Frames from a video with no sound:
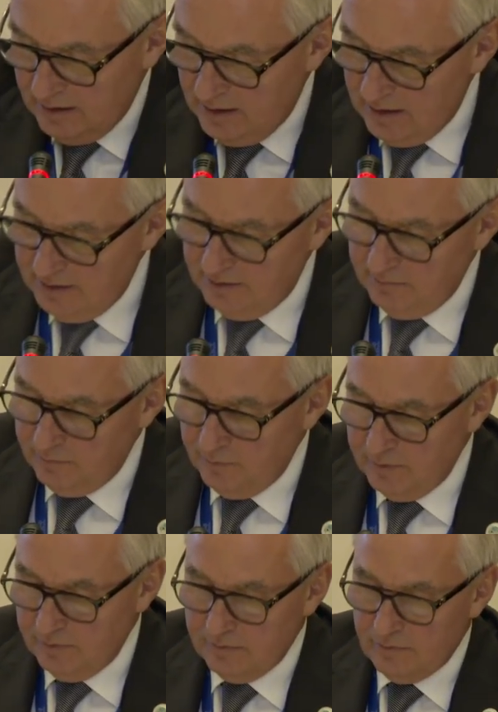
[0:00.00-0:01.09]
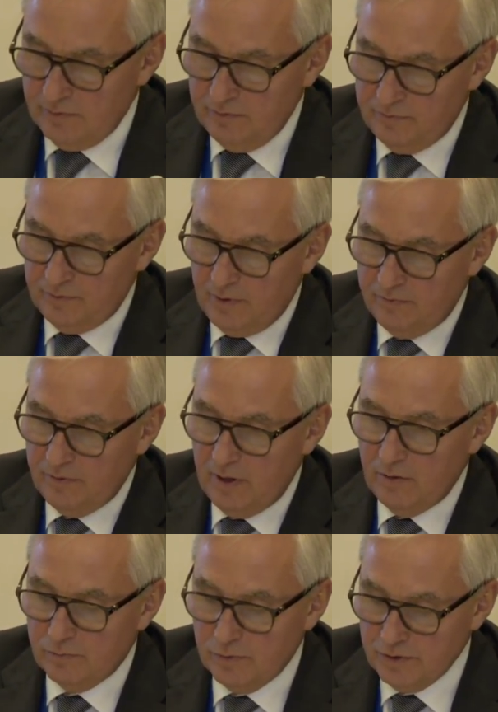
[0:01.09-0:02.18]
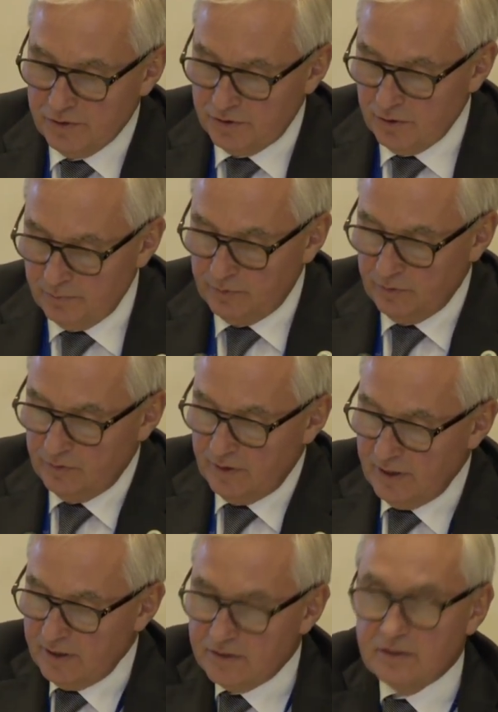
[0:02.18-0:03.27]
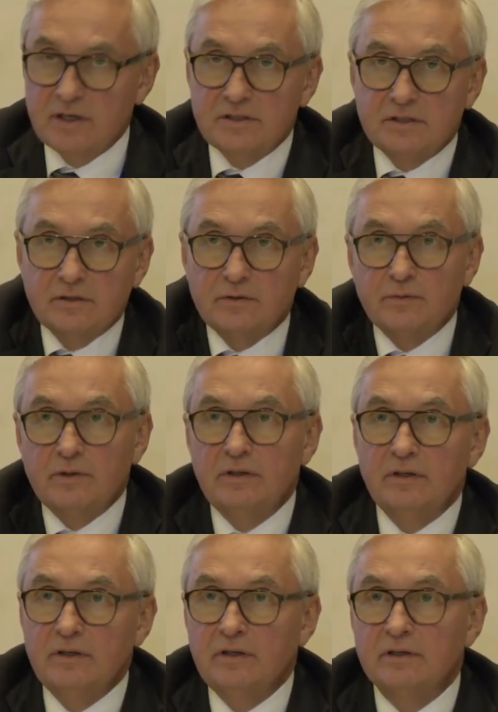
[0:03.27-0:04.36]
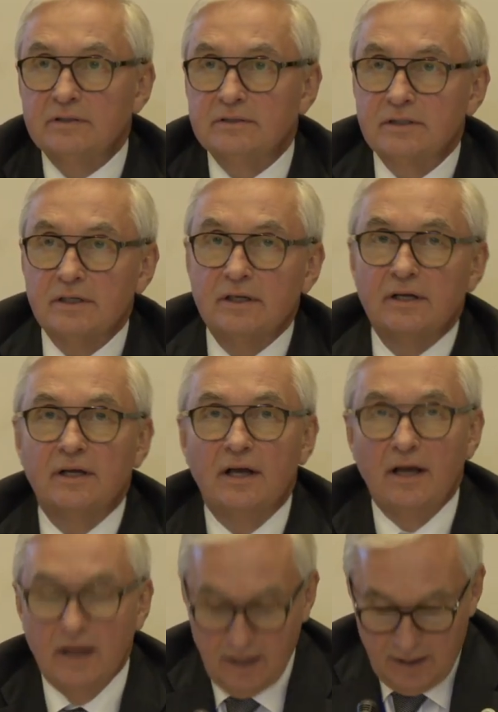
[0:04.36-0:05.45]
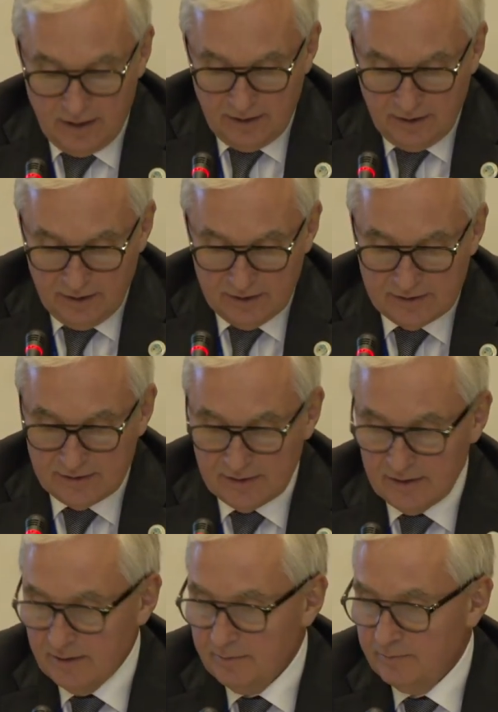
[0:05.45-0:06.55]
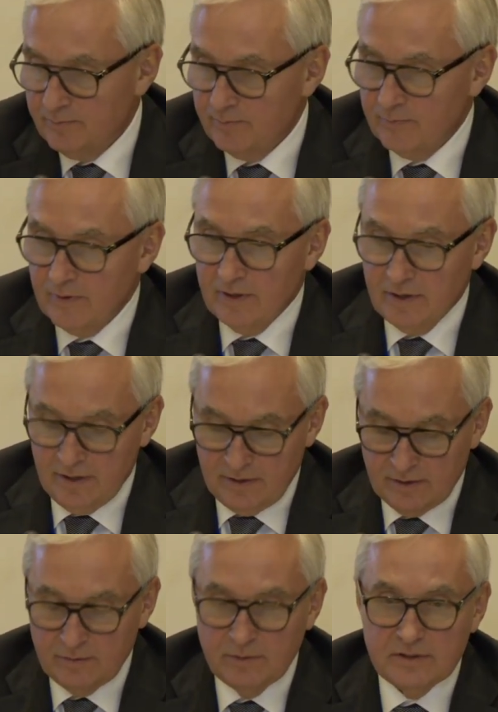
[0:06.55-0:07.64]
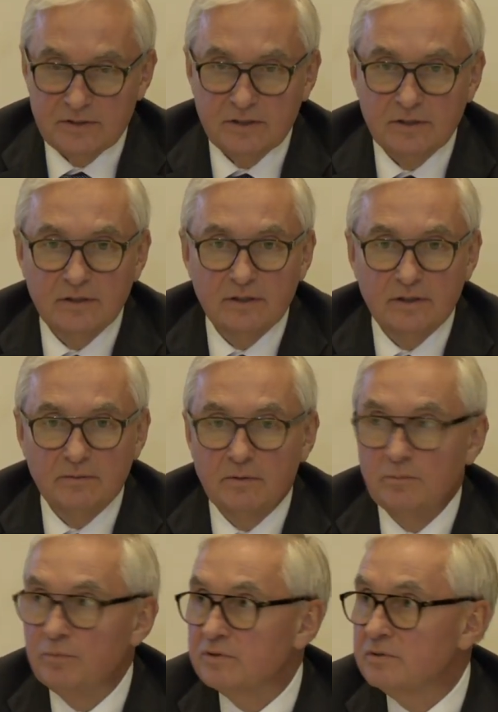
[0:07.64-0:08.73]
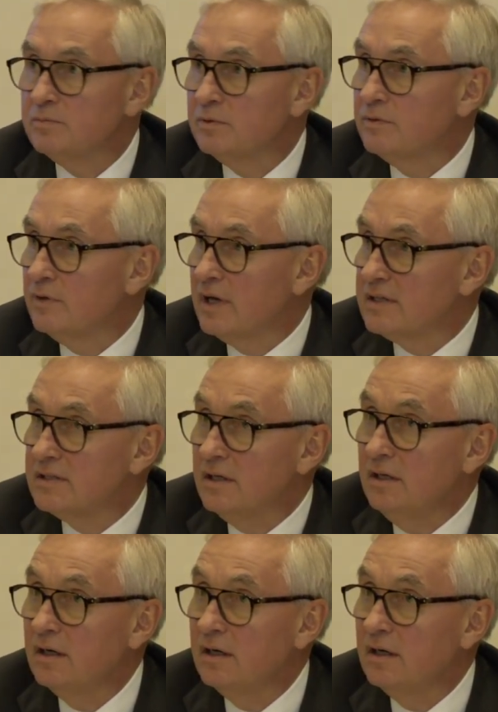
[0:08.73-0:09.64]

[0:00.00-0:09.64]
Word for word: item of, of our workshop today is Russia in 20 years. Uh, I think it's uh, the question impossible to answer